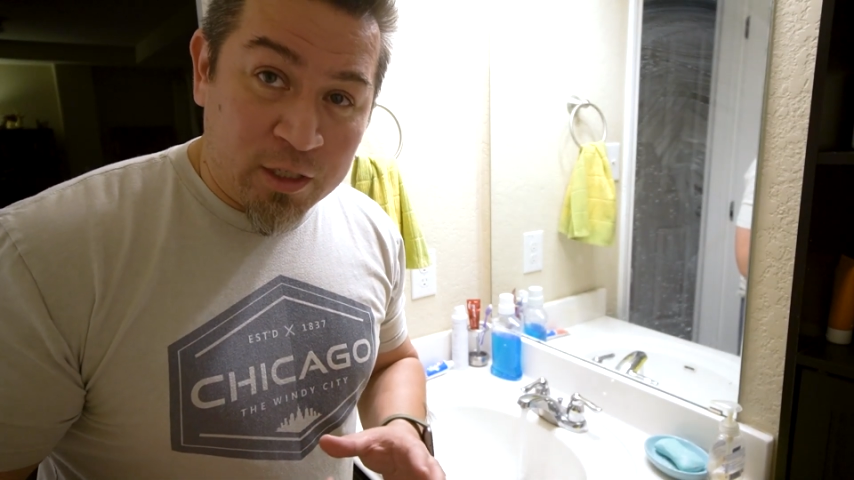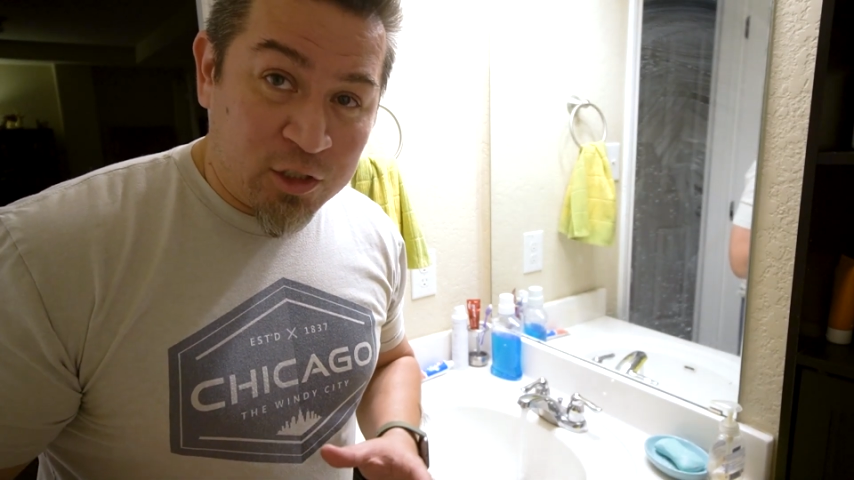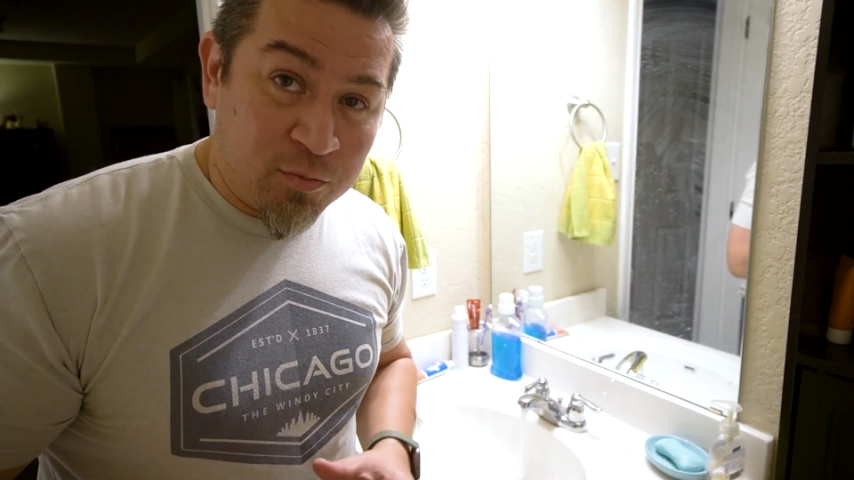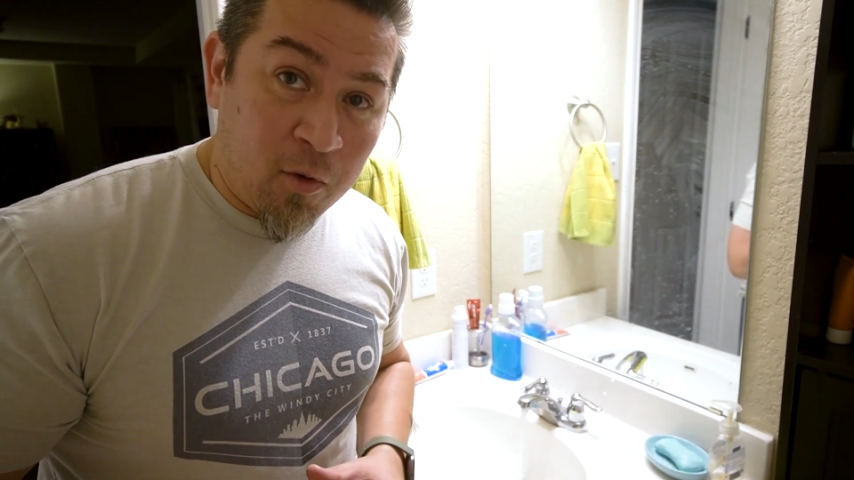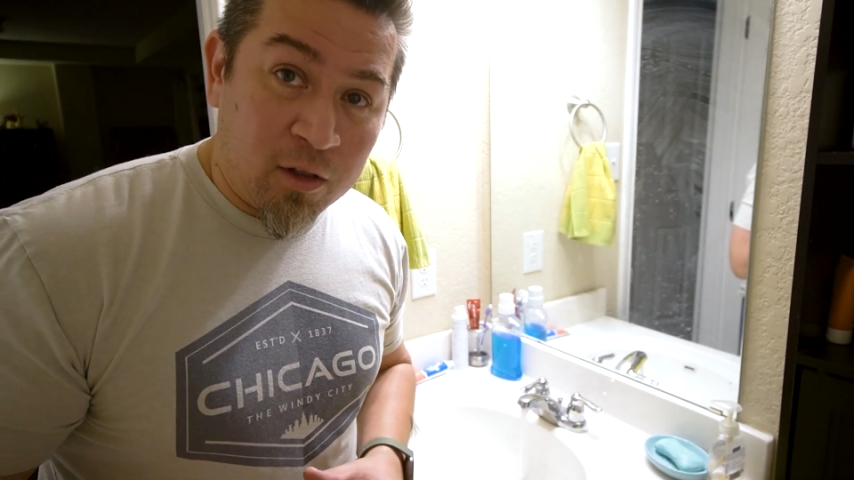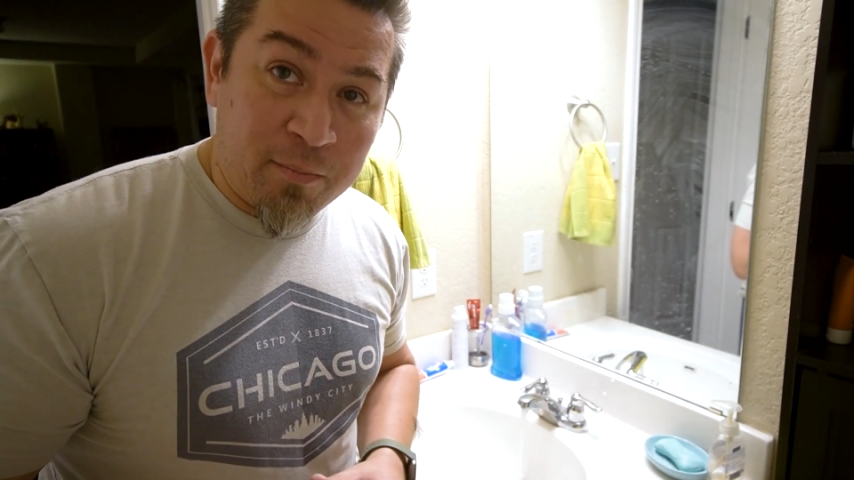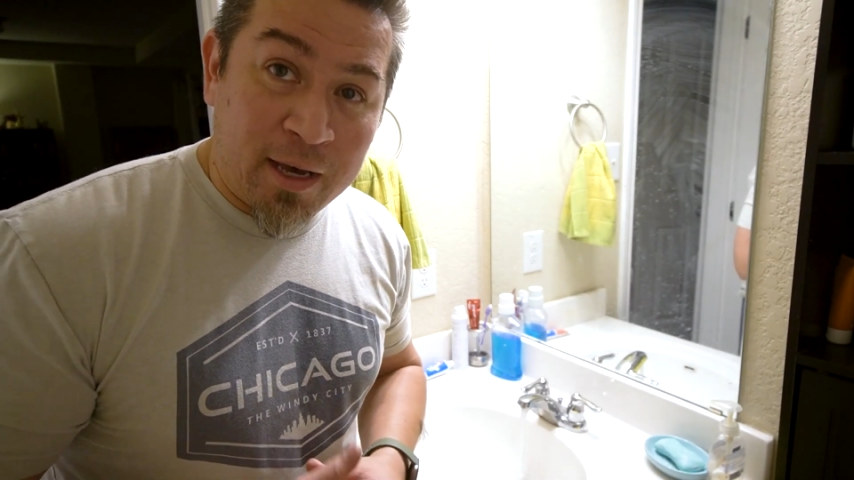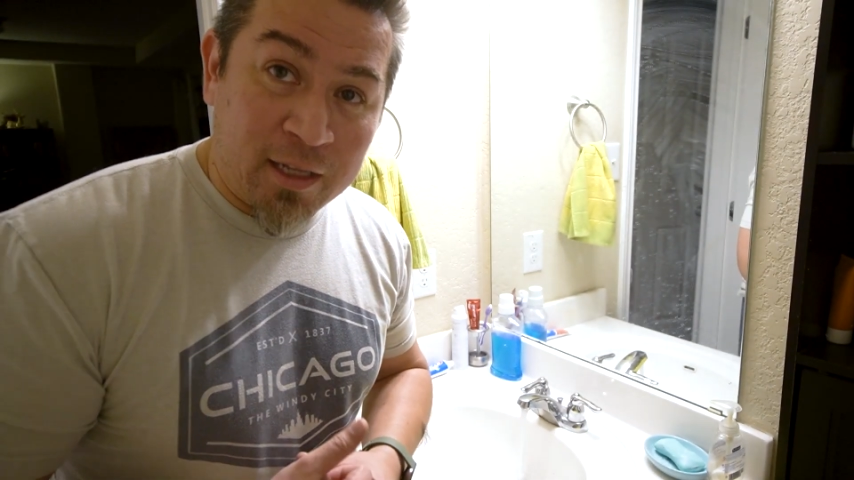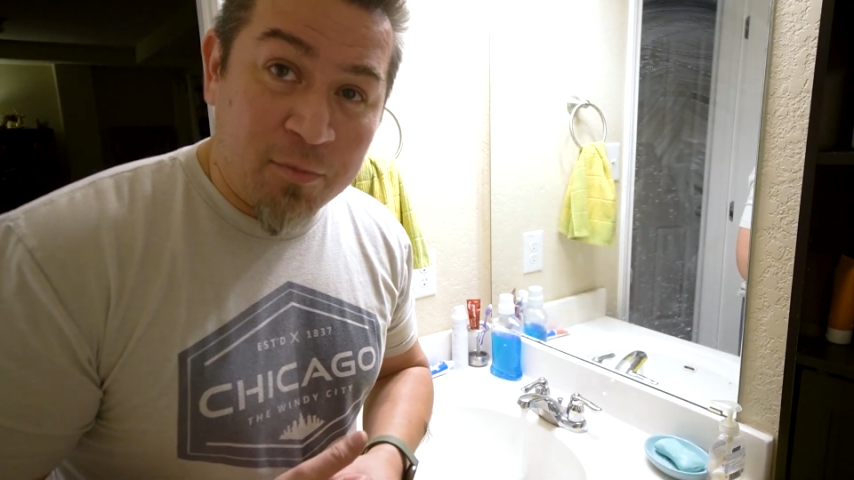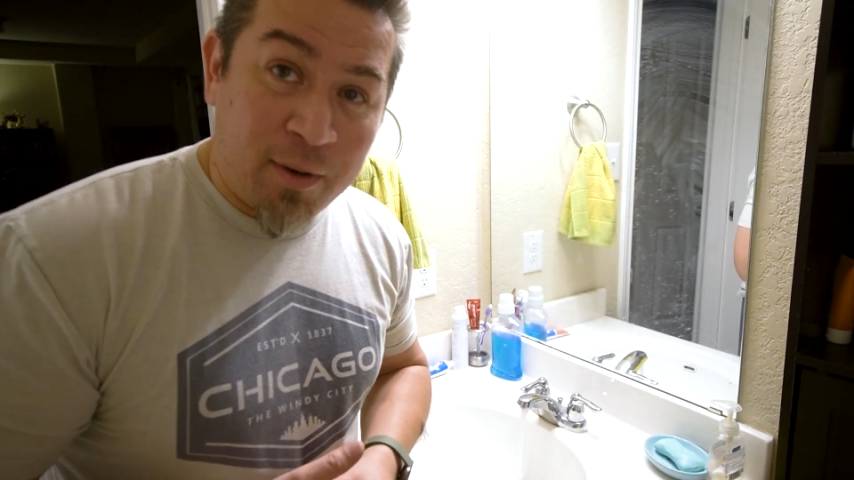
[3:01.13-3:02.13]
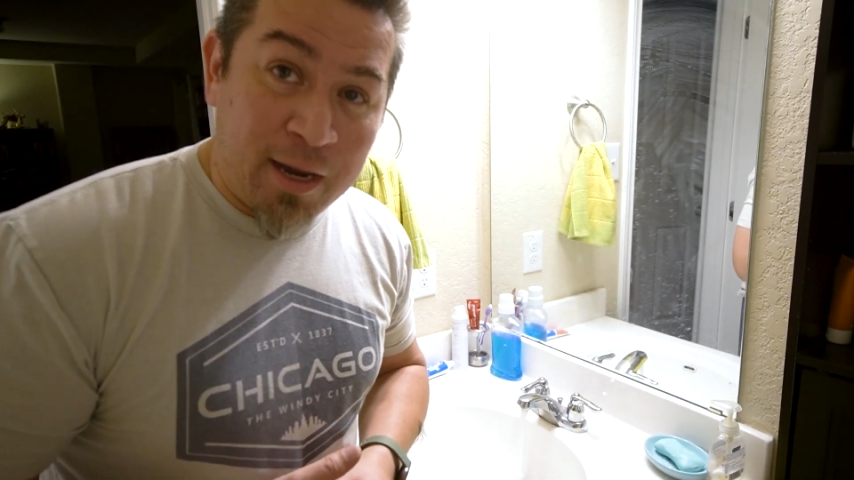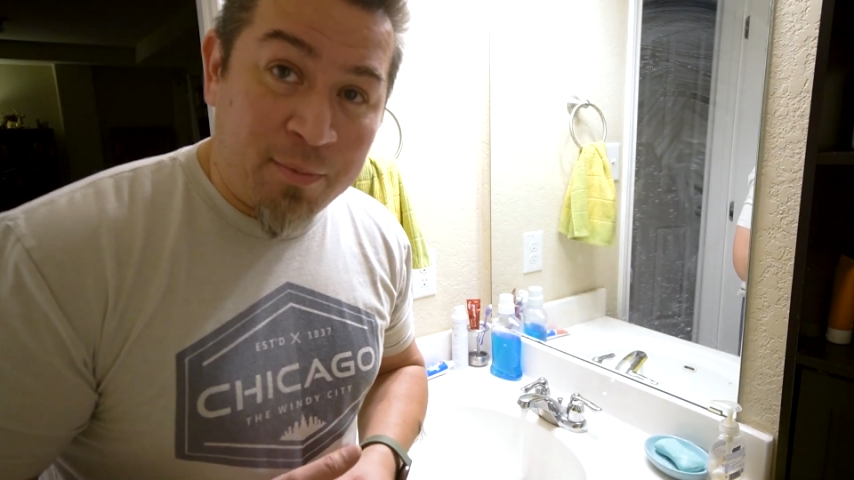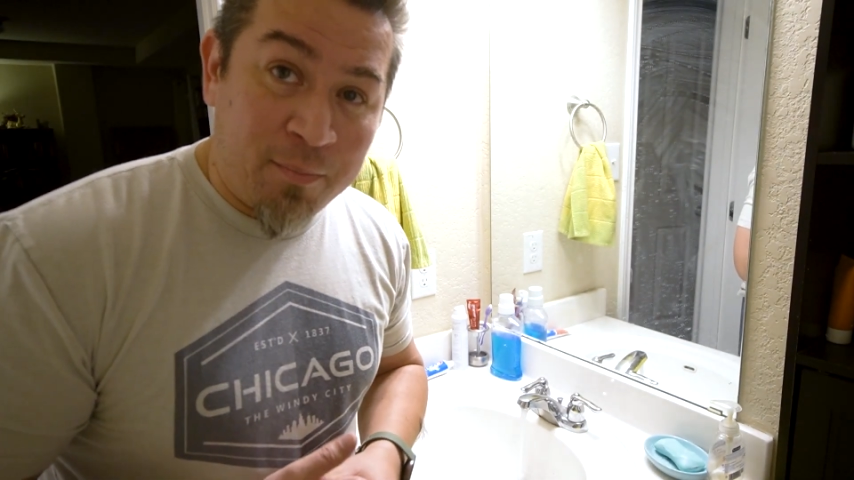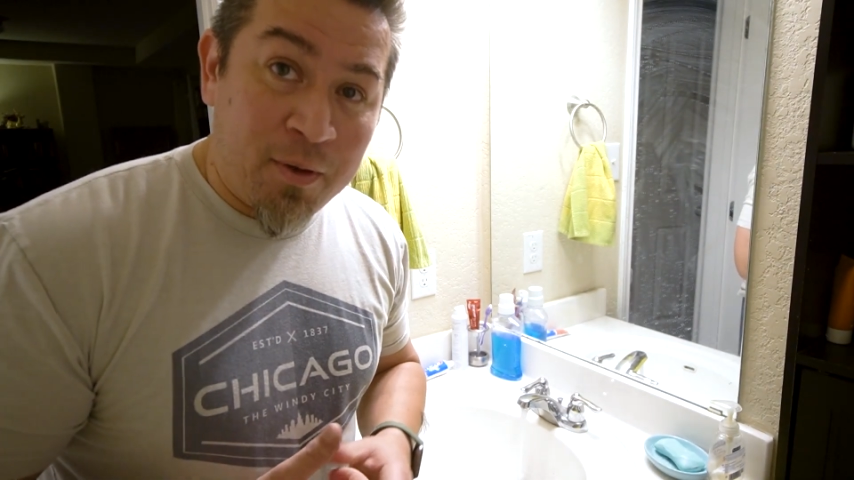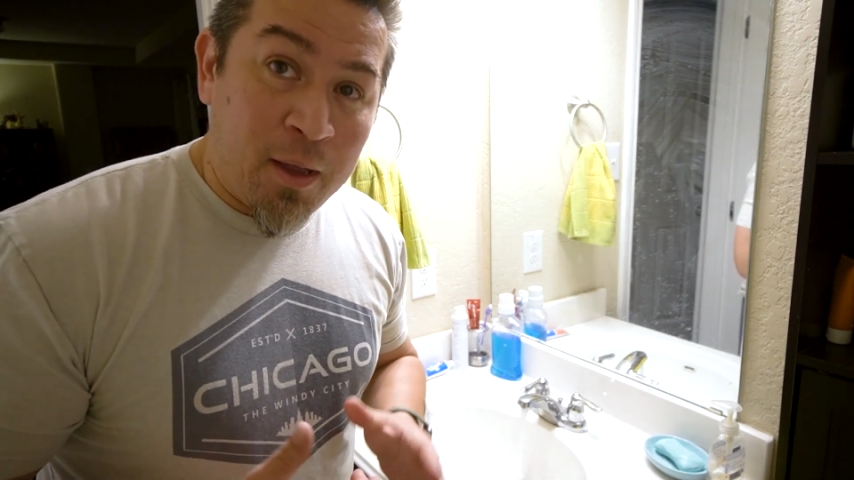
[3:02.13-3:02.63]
a small amount of the pipe up.